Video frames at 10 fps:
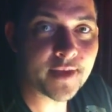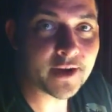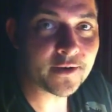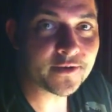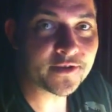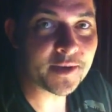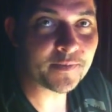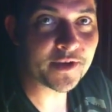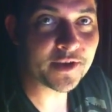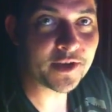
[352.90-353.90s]
I don't know, just keep
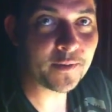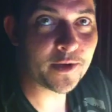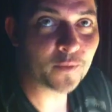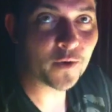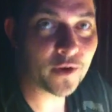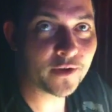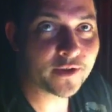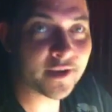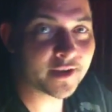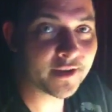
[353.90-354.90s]
the cubing world
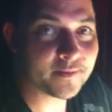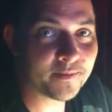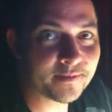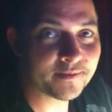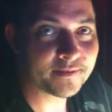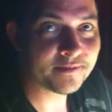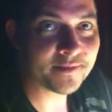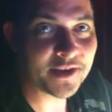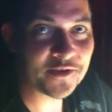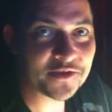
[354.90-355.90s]

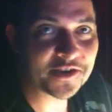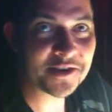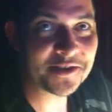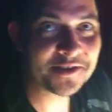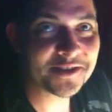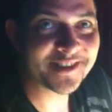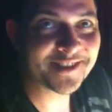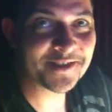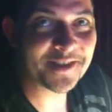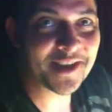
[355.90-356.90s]
interesting.
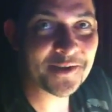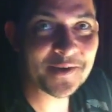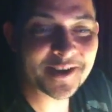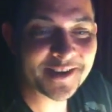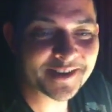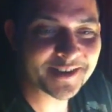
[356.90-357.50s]
A lot going on.